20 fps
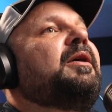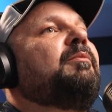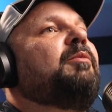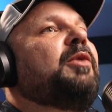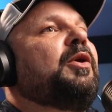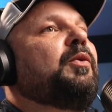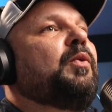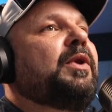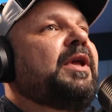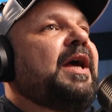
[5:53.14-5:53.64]

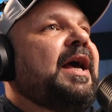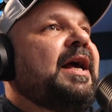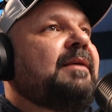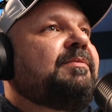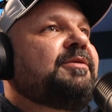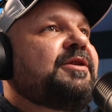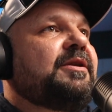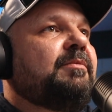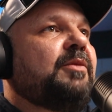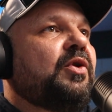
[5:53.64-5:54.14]
But what
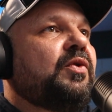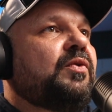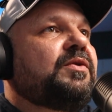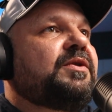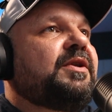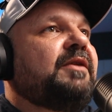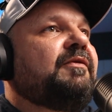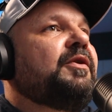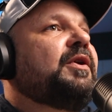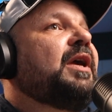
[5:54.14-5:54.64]
helps the
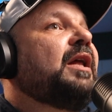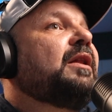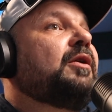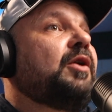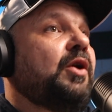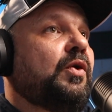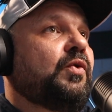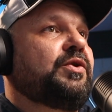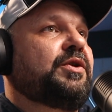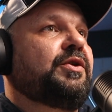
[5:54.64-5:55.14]
most if you get
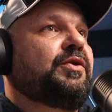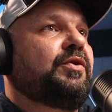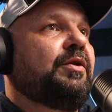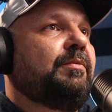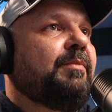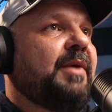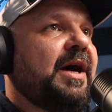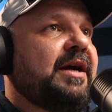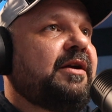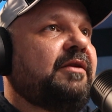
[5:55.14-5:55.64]
closer to
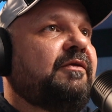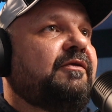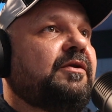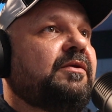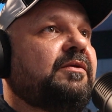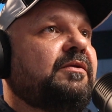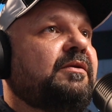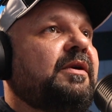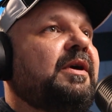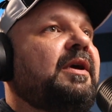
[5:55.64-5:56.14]
the
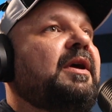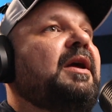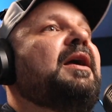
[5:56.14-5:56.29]
microphone,